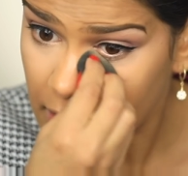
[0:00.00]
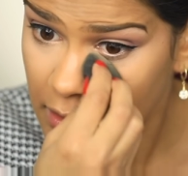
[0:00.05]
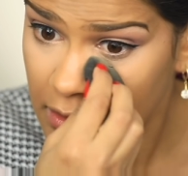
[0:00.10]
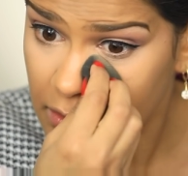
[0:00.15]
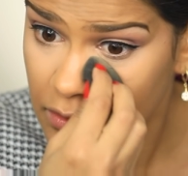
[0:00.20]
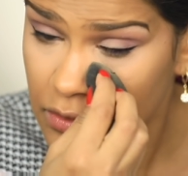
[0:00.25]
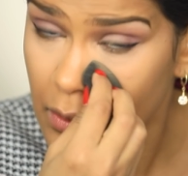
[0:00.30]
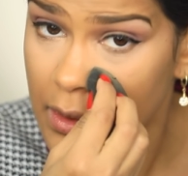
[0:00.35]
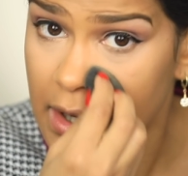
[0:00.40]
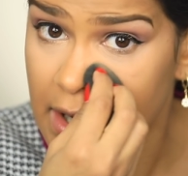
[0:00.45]

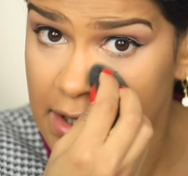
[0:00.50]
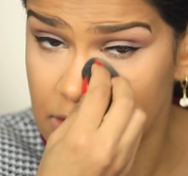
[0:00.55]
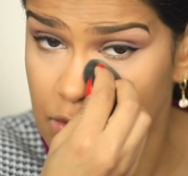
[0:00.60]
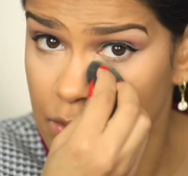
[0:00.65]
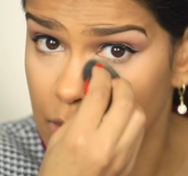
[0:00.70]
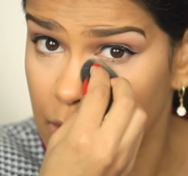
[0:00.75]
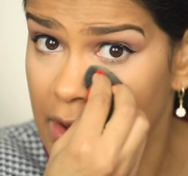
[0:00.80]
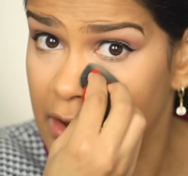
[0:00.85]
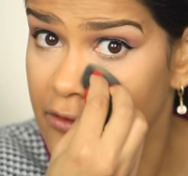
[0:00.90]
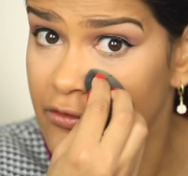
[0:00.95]
This is what I
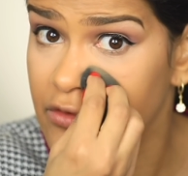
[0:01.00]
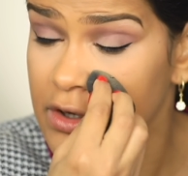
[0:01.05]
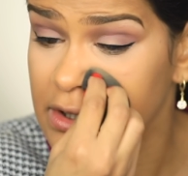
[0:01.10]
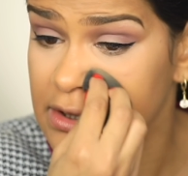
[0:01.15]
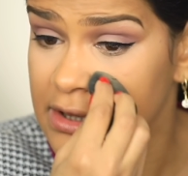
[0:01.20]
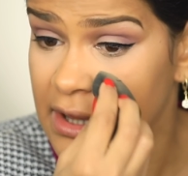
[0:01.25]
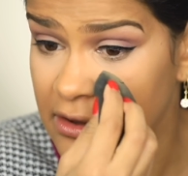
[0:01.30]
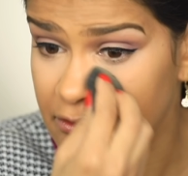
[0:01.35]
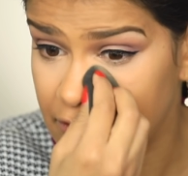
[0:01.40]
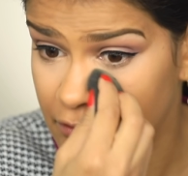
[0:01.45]
do every
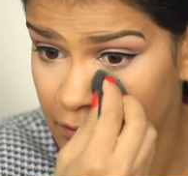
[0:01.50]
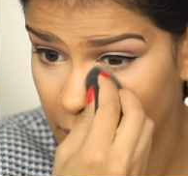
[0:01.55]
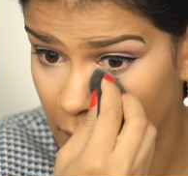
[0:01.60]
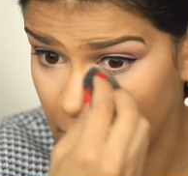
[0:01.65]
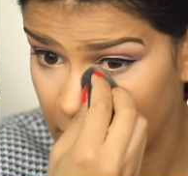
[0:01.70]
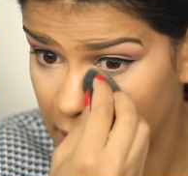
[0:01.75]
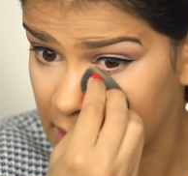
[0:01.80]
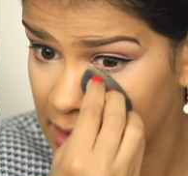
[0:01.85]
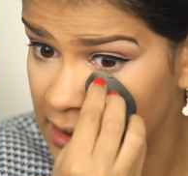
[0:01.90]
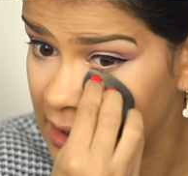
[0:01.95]
day for
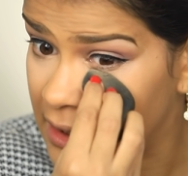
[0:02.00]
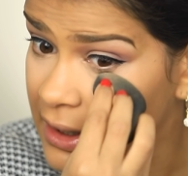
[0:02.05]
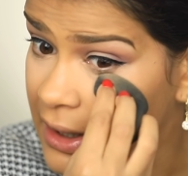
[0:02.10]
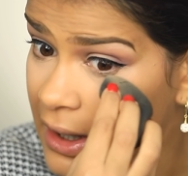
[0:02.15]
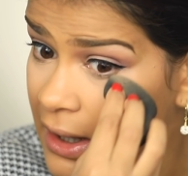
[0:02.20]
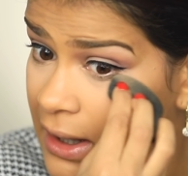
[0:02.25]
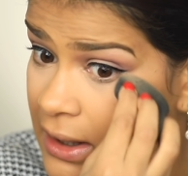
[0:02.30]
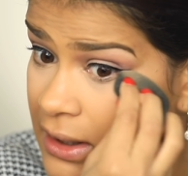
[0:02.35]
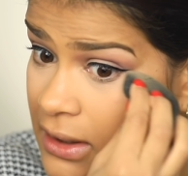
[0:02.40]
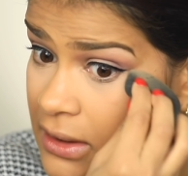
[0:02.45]
work. Like,
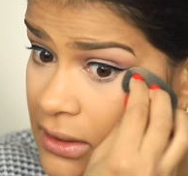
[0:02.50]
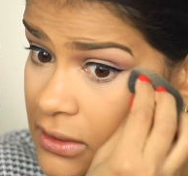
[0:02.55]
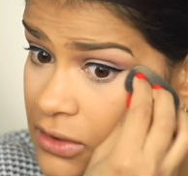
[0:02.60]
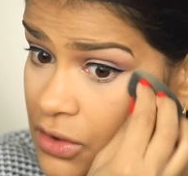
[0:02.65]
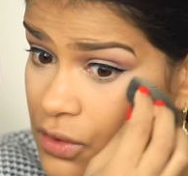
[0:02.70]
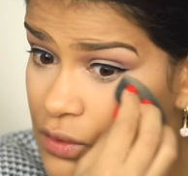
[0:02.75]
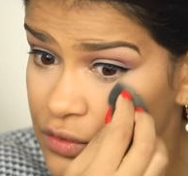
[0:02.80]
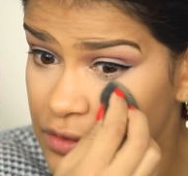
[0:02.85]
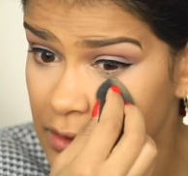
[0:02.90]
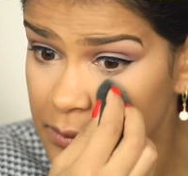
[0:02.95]
I
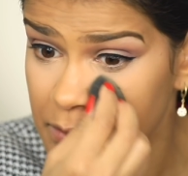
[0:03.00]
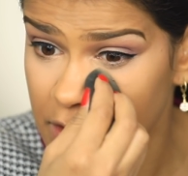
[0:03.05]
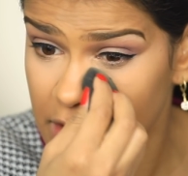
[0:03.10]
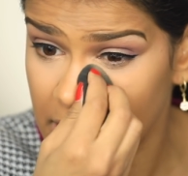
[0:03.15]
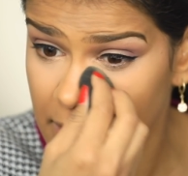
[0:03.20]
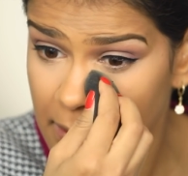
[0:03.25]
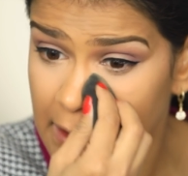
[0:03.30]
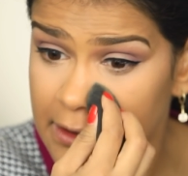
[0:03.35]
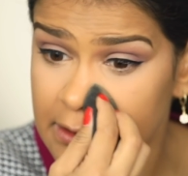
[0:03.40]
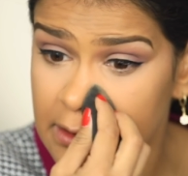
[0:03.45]
use the
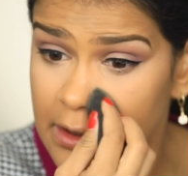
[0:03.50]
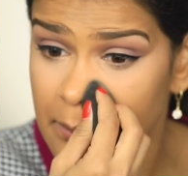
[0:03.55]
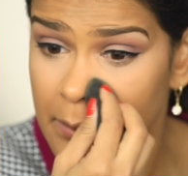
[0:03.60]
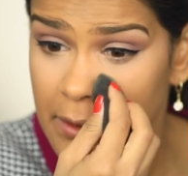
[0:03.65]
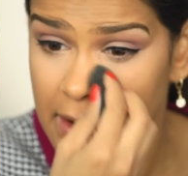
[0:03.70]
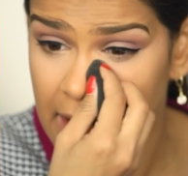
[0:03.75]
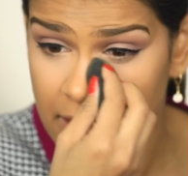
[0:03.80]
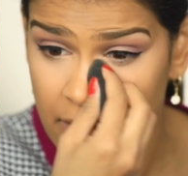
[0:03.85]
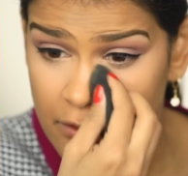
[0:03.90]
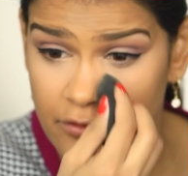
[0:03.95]
beauty blender,
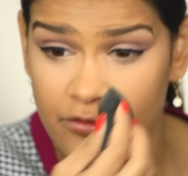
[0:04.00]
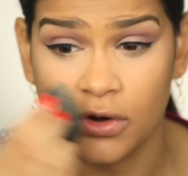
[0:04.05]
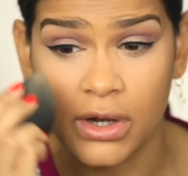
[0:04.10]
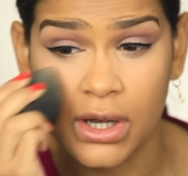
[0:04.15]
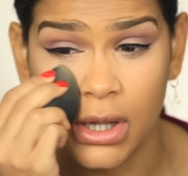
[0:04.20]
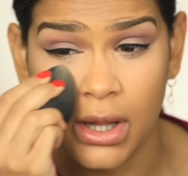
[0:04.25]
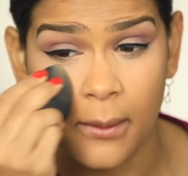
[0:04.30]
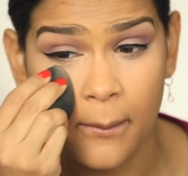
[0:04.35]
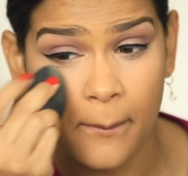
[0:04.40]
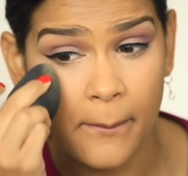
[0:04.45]
but I don't
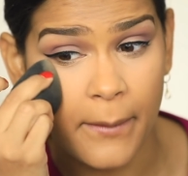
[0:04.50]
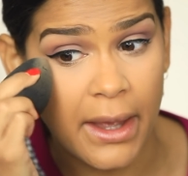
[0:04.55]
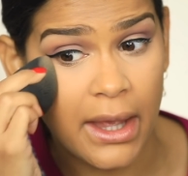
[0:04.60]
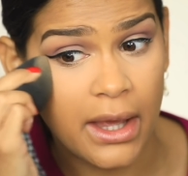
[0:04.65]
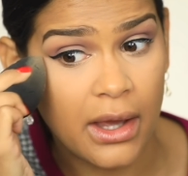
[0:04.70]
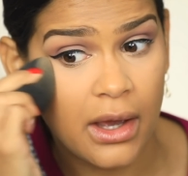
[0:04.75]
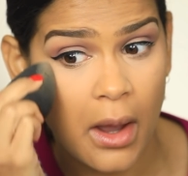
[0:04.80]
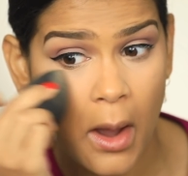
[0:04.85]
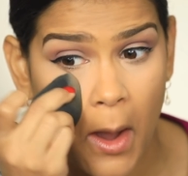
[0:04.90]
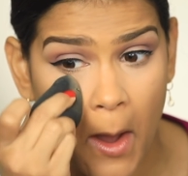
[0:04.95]
really
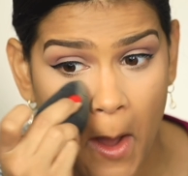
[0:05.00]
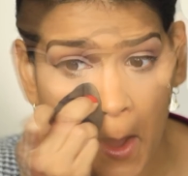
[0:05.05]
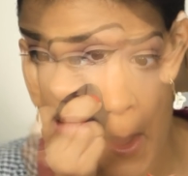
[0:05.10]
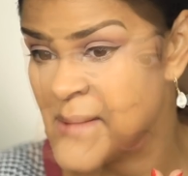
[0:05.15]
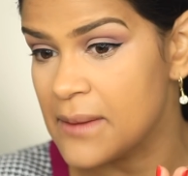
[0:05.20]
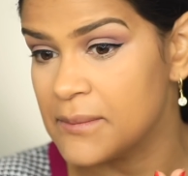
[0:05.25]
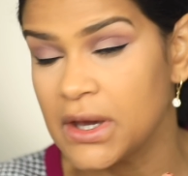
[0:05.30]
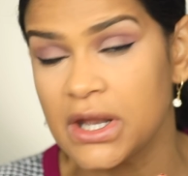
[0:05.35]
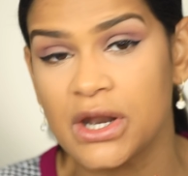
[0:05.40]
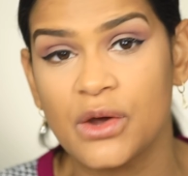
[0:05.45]
bake. I
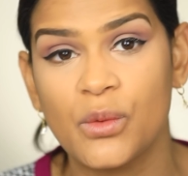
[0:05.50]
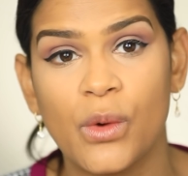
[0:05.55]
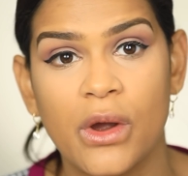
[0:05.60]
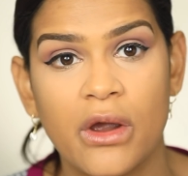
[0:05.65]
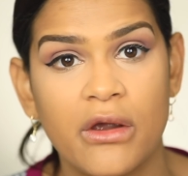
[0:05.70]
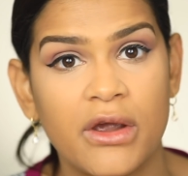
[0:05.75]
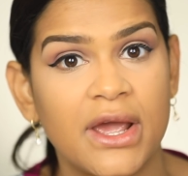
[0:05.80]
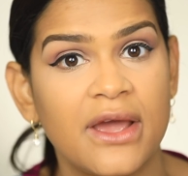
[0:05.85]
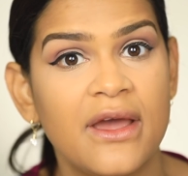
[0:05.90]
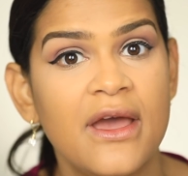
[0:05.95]
am going to
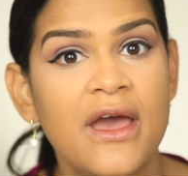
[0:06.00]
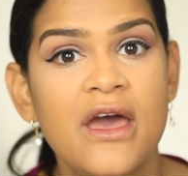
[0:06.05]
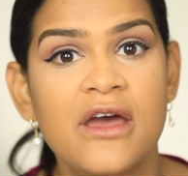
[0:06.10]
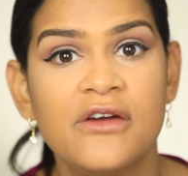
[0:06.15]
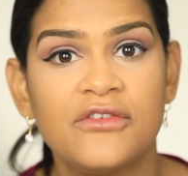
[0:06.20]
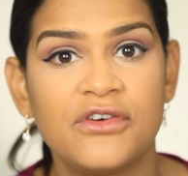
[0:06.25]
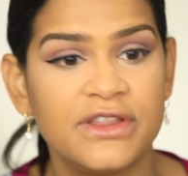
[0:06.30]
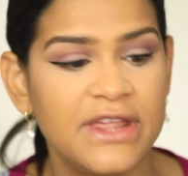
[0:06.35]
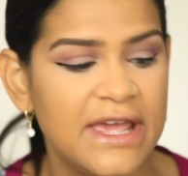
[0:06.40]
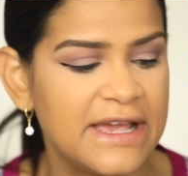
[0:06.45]
wear it
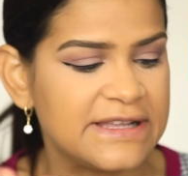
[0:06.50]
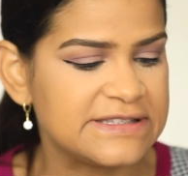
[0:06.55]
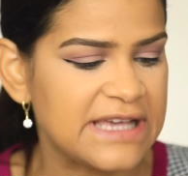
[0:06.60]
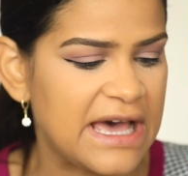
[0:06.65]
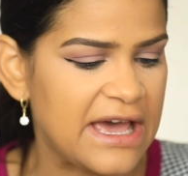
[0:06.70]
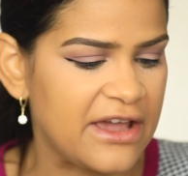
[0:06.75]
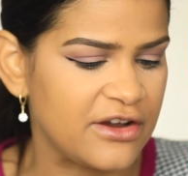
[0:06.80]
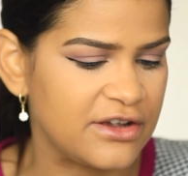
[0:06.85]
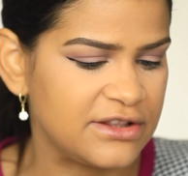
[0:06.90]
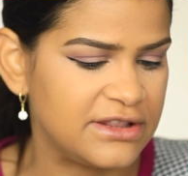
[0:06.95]
for the
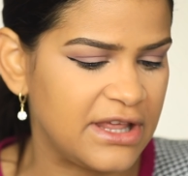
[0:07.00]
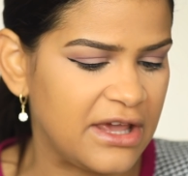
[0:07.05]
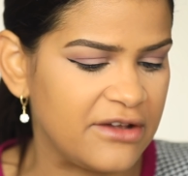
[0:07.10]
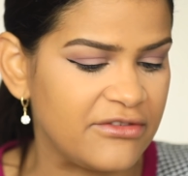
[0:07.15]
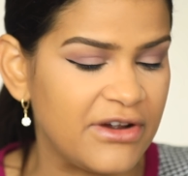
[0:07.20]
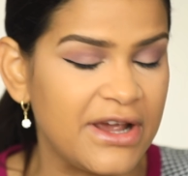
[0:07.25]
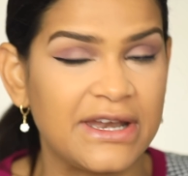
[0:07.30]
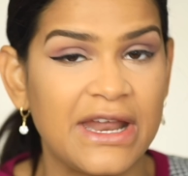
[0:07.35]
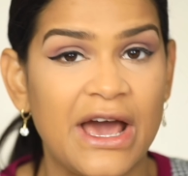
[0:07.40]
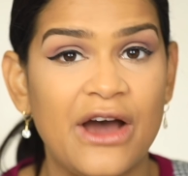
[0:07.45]
entire day.
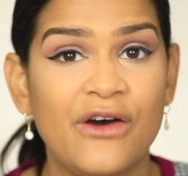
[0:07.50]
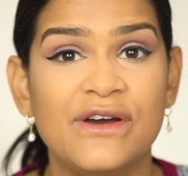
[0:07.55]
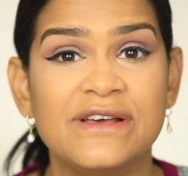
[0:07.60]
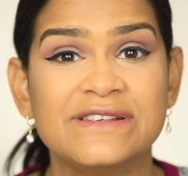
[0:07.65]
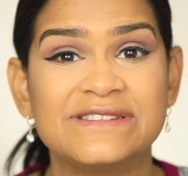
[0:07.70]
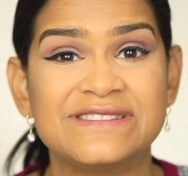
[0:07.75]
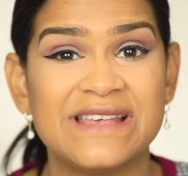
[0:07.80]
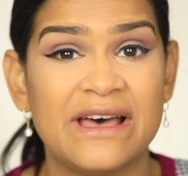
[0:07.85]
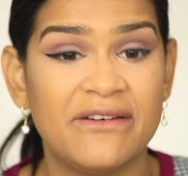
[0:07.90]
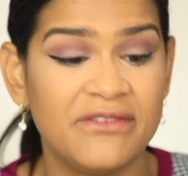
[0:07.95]
Right now
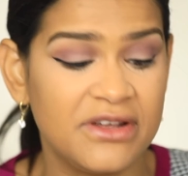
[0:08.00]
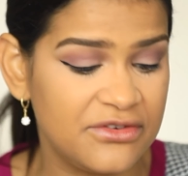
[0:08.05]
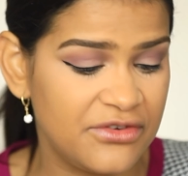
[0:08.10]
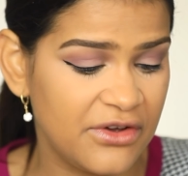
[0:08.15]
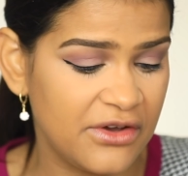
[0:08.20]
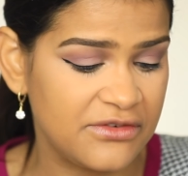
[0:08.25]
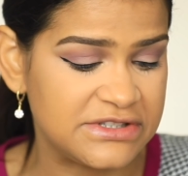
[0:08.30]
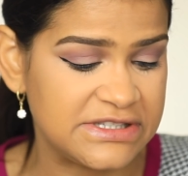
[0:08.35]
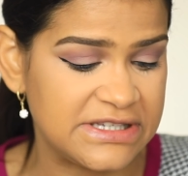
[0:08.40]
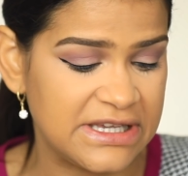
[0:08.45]
it's
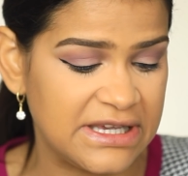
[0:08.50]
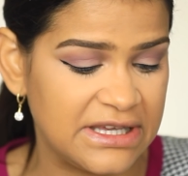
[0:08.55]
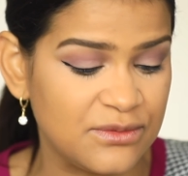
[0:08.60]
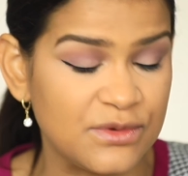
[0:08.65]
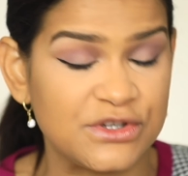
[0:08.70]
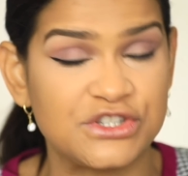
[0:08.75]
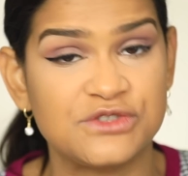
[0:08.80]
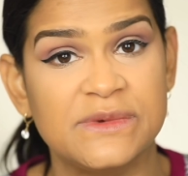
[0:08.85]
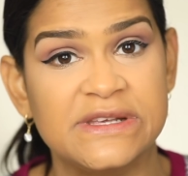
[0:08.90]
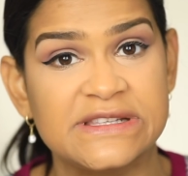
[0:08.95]
7:15,
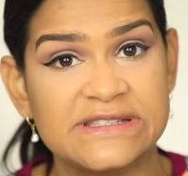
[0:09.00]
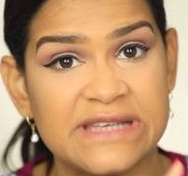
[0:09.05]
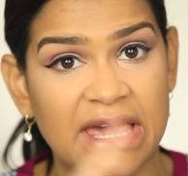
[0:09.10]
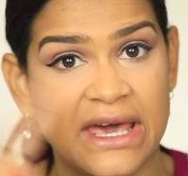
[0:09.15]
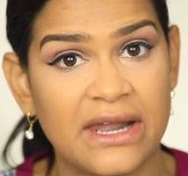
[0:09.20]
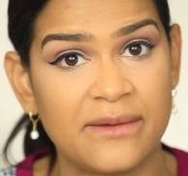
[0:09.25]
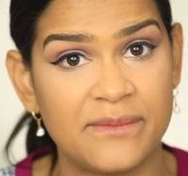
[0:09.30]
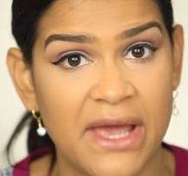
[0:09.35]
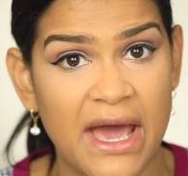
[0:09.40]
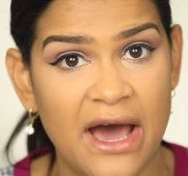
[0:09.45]
which means I
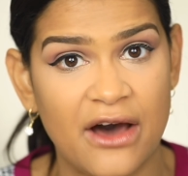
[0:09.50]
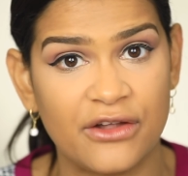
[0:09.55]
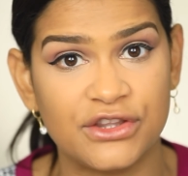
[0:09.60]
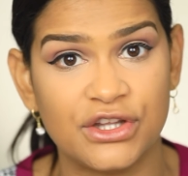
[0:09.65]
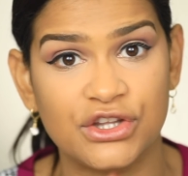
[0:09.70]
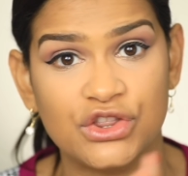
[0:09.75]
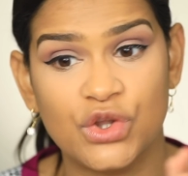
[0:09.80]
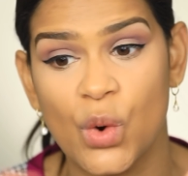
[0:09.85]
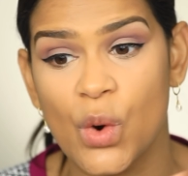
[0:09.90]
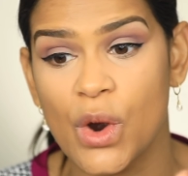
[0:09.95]
got to be out
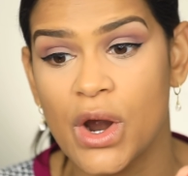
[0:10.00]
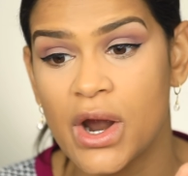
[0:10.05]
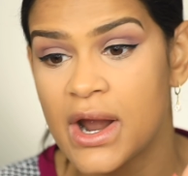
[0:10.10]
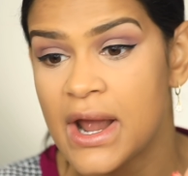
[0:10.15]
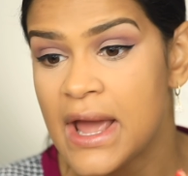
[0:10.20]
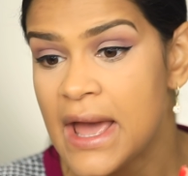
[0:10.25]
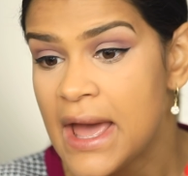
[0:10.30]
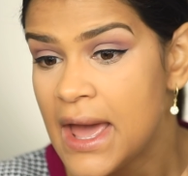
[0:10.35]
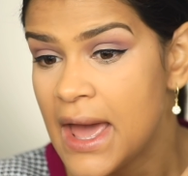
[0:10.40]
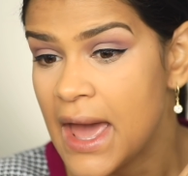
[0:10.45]
the door.